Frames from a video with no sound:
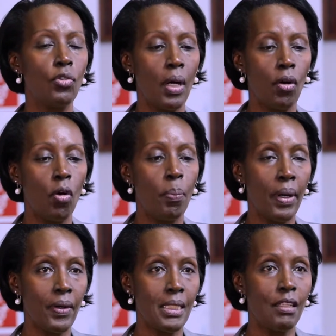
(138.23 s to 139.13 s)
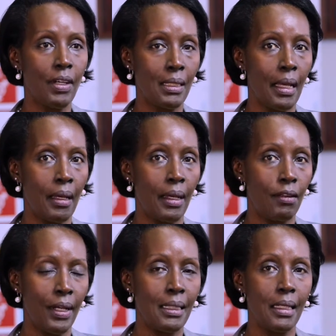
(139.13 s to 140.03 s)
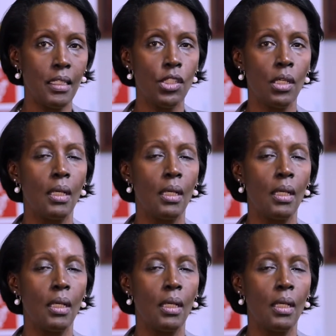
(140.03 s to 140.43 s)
to our comparative advantage